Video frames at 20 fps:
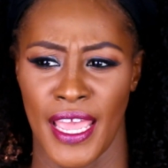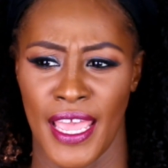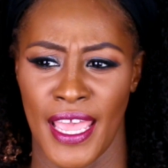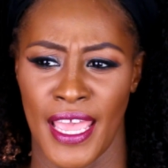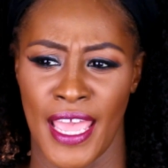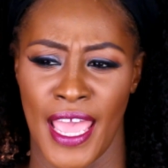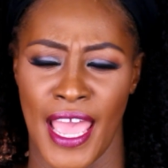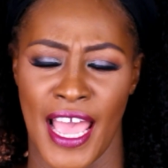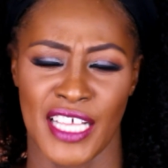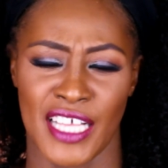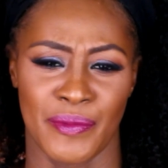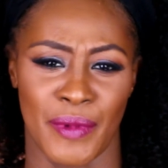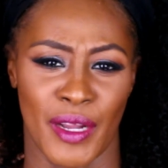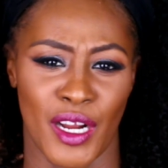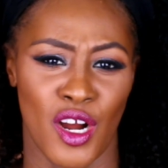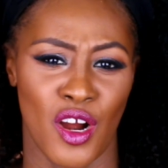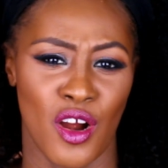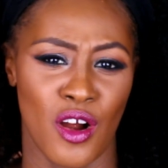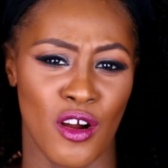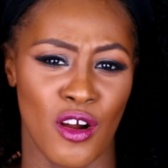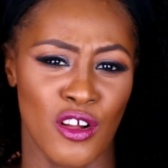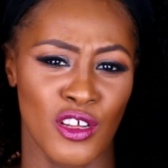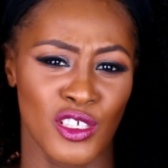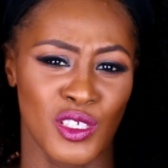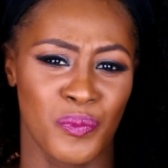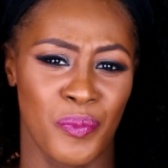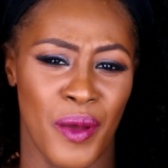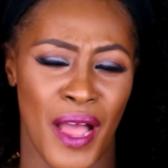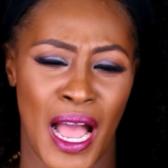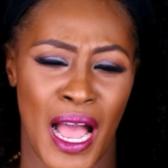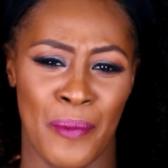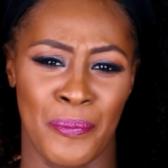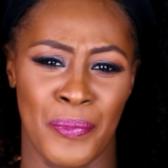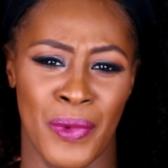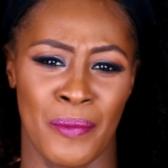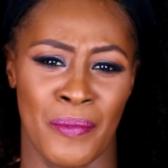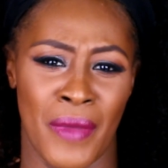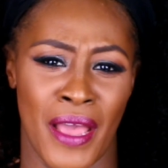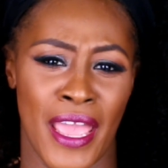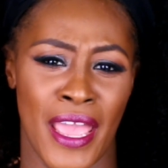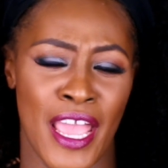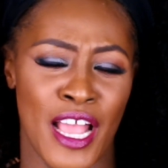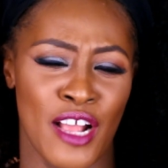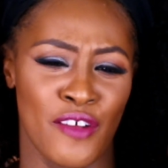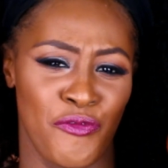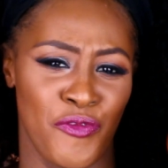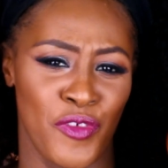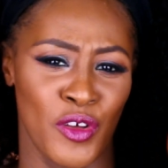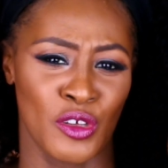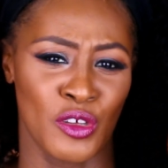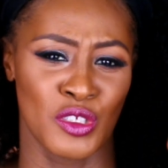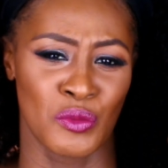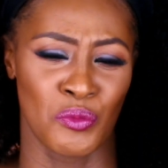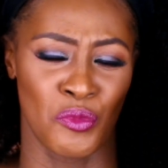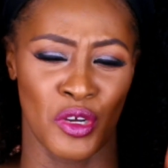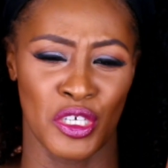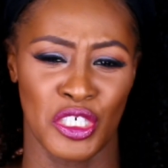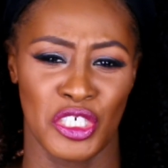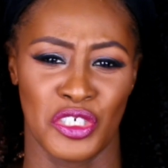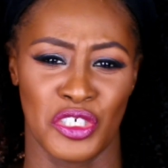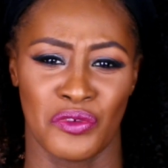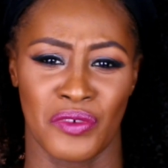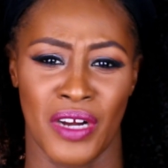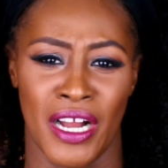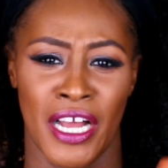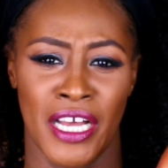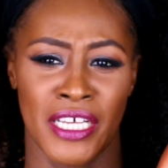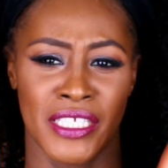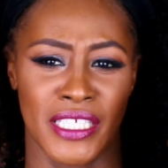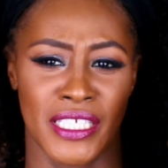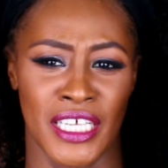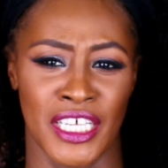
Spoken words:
It has my curls popping. My hair feels moisturized.